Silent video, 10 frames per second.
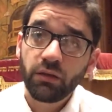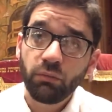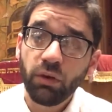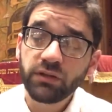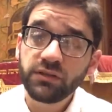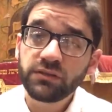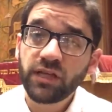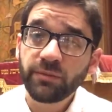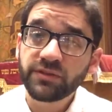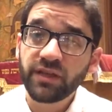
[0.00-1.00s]
One
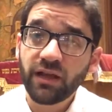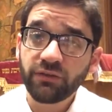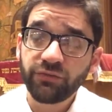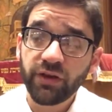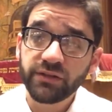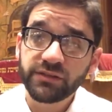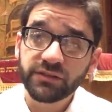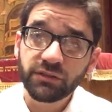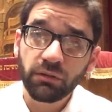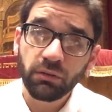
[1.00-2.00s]
type of sacrifice
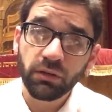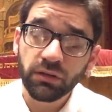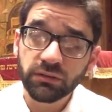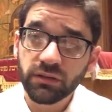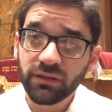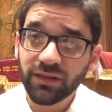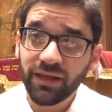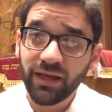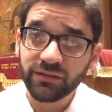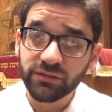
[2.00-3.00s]
is called the
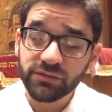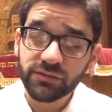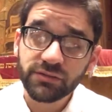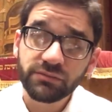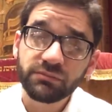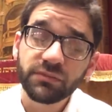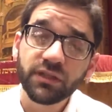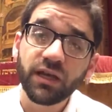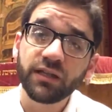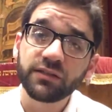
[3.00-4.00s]
chatas.
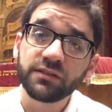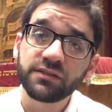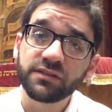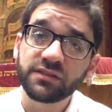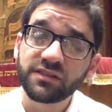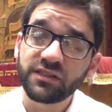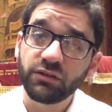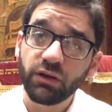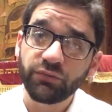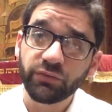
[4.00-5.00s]
Chatas is a sin
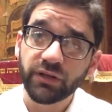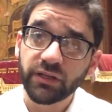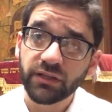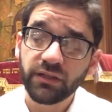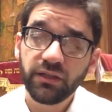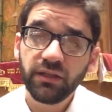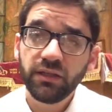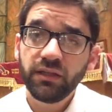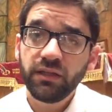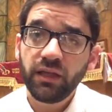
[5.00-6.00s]
offering,
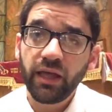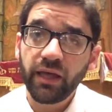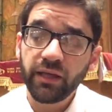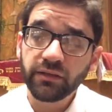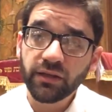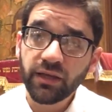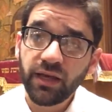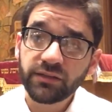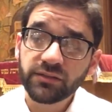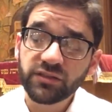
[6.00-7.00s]
and the
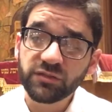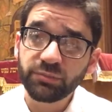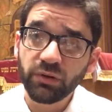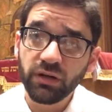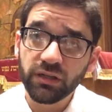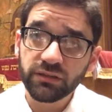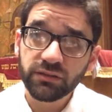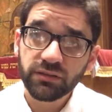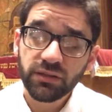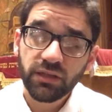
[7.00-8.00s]
chatas is
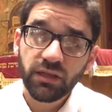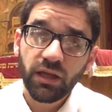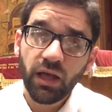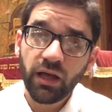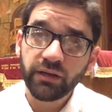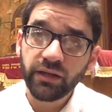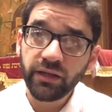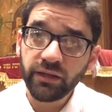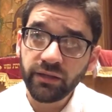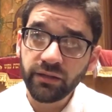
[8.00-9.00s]
brought on
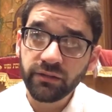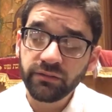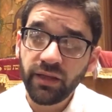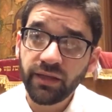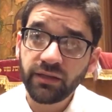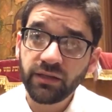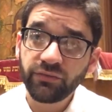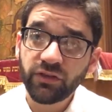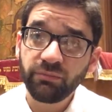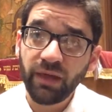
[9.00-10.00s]
a
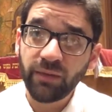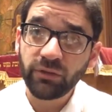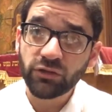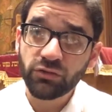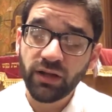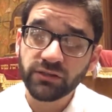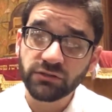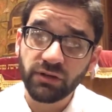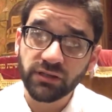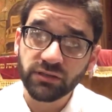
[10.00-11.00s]
negative commandment
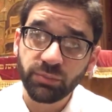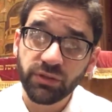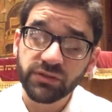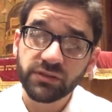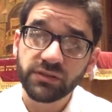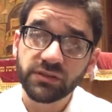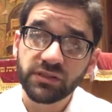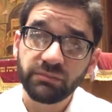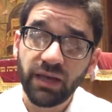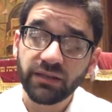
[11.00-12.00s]
transgressed. A person is
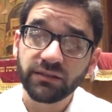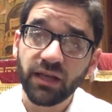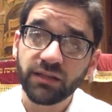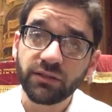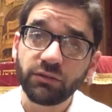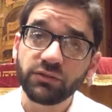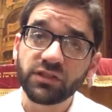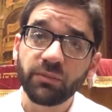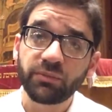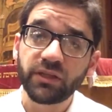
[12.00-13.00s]
commanded not to do
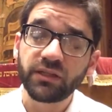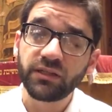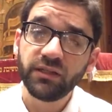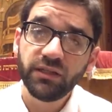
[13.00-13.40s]
something